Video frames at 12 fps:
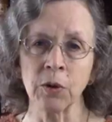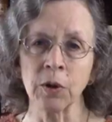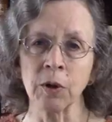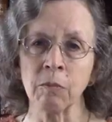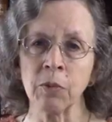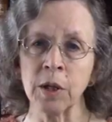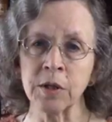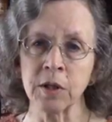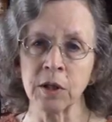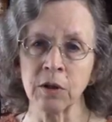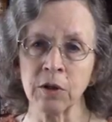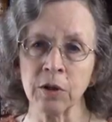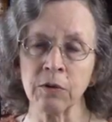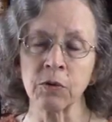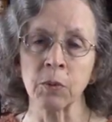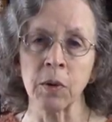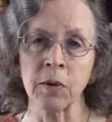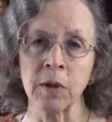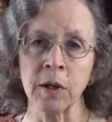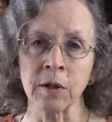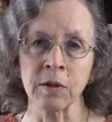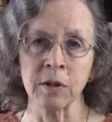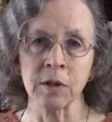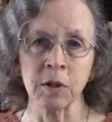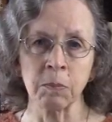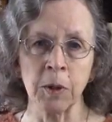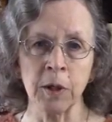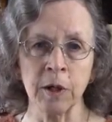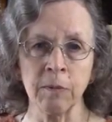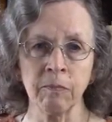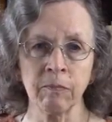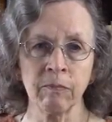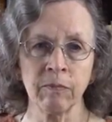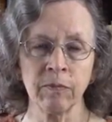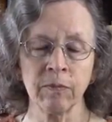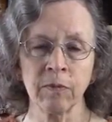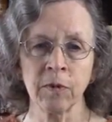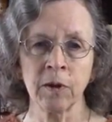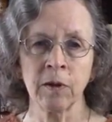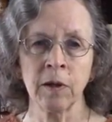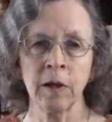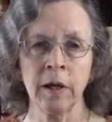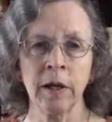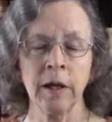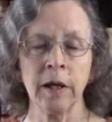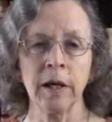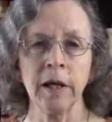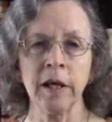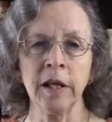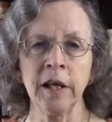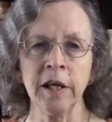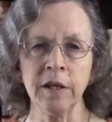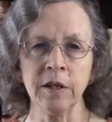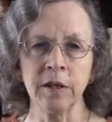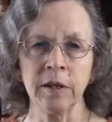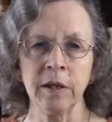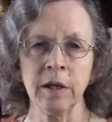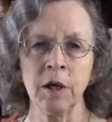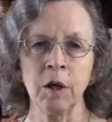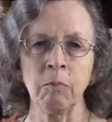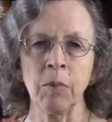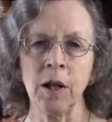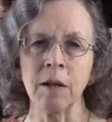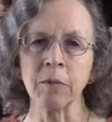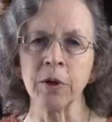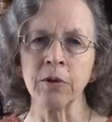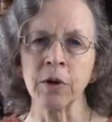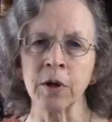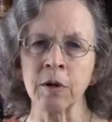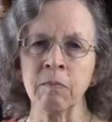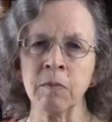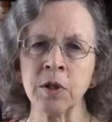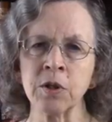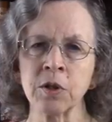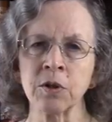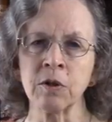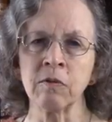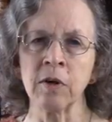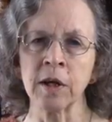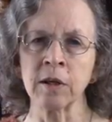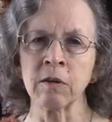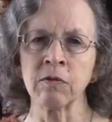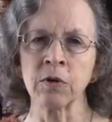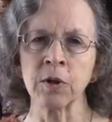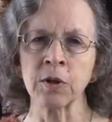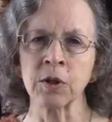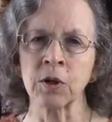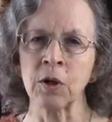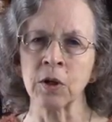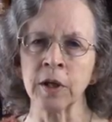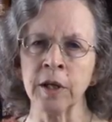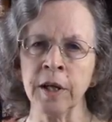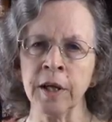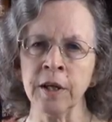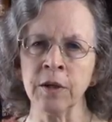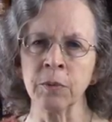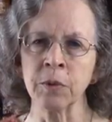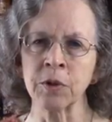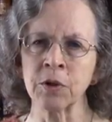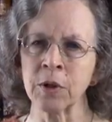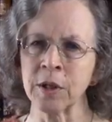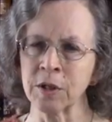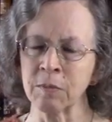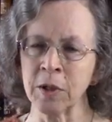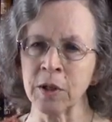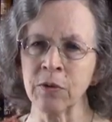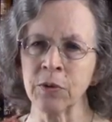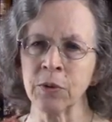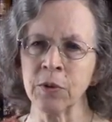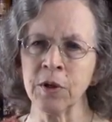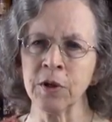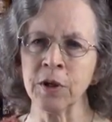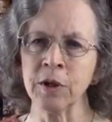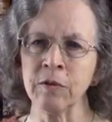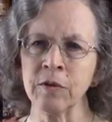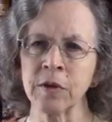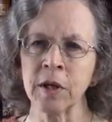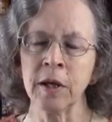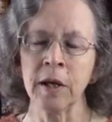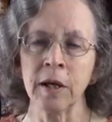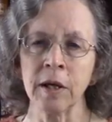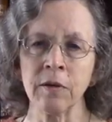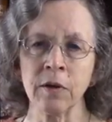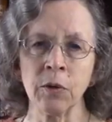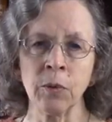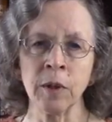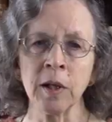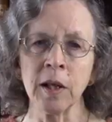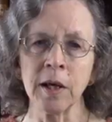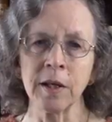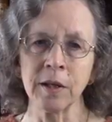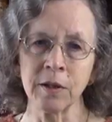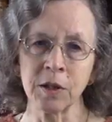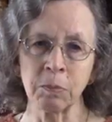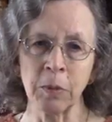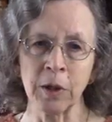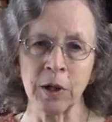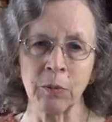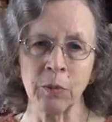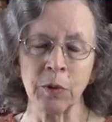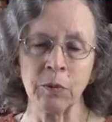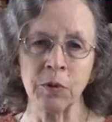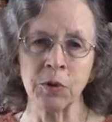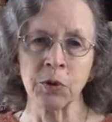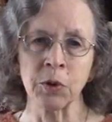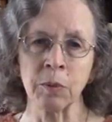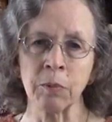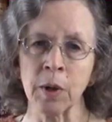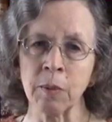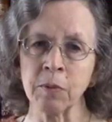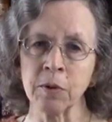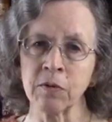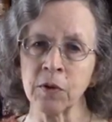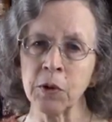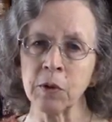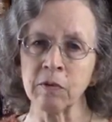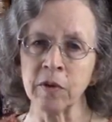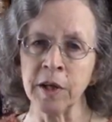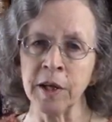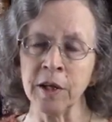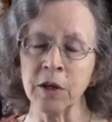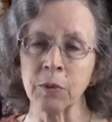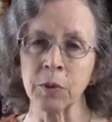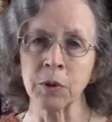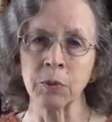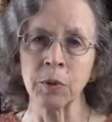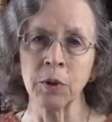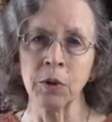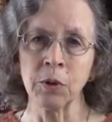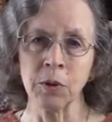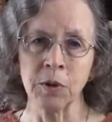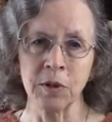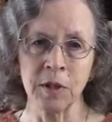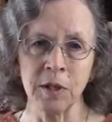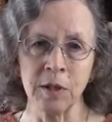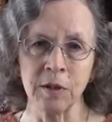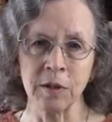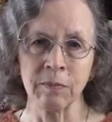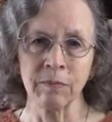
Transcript: or compressing nerves where they exit the spine. Innate. Palmer thought a mystical vital force called innate was transmitted through the nerves, and that realigning the spine would restore proper flow of innate, which would cure disease.